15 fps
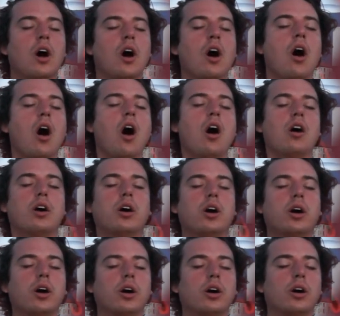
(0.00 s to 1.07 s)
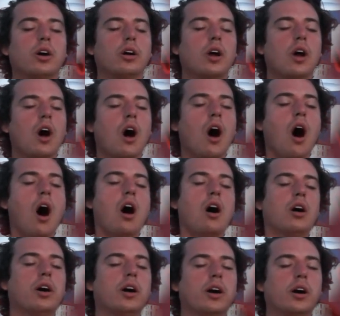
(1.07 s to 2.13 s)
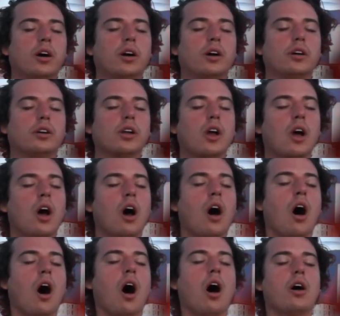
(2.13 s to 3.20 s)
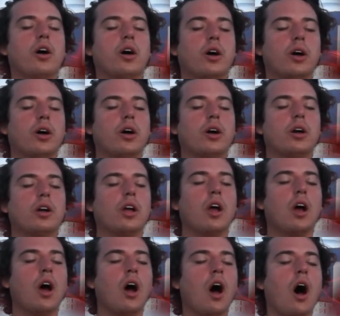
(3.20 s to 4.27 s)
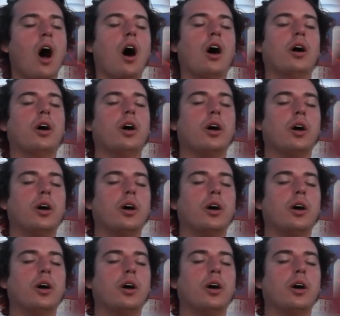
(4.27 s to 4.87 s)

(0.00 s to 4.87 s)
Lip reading: If we take large breaths through our mouth, we lose a large amount of this precious carbon